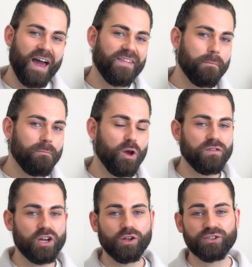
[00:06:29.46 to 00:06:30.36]
and then
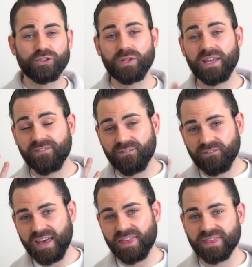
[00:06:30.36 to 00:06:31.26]
moving on to the
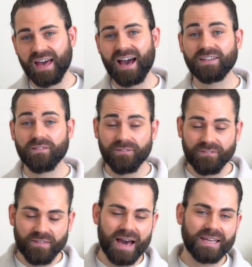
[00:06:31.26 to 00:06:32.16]
fifth and
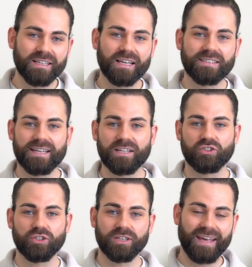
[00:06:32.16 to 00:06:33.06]
final
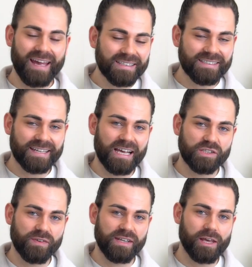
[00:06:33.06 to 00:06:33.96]
essential in
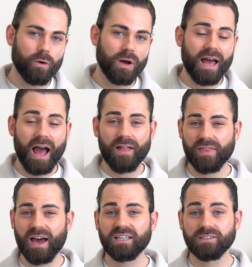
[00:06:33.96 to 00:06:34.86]
today's video, and
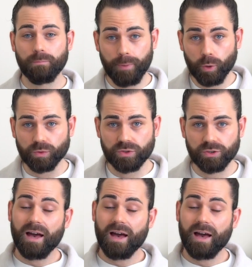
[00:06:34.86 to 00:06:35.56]
that is boots.